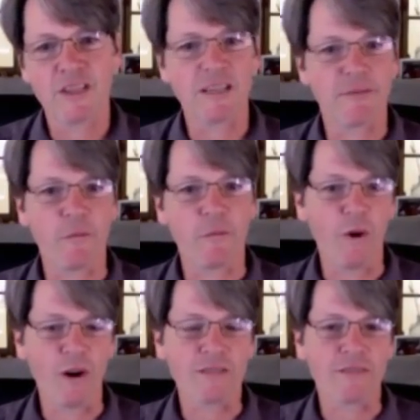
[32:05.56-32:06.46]
It's just
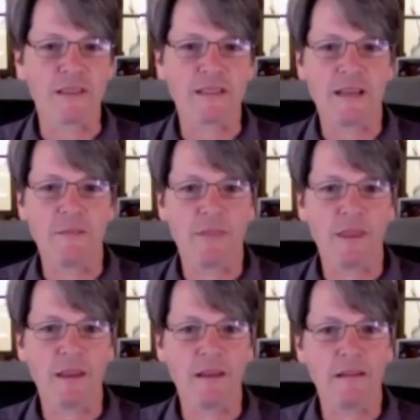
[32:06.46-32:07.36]
different words for the same
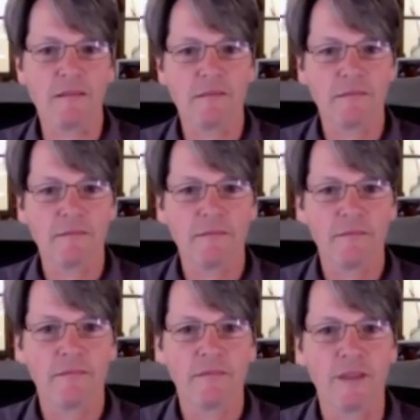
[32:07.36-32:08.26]
thing.
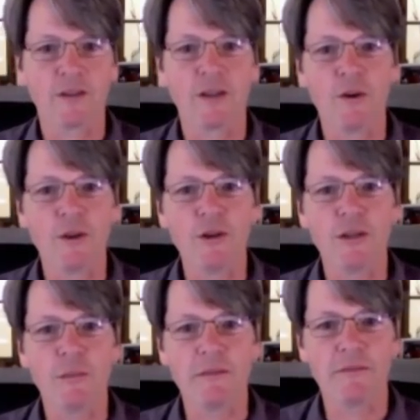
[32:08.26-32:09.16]
There's no
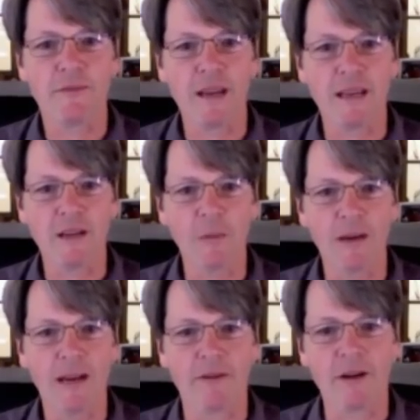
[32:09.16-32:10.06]
you to be free, and
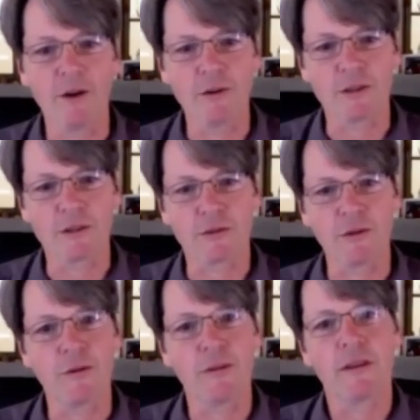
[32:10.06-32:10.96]
nobody ever knows the
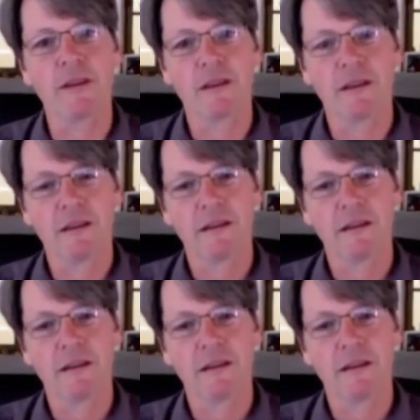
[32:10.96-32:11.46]
truth.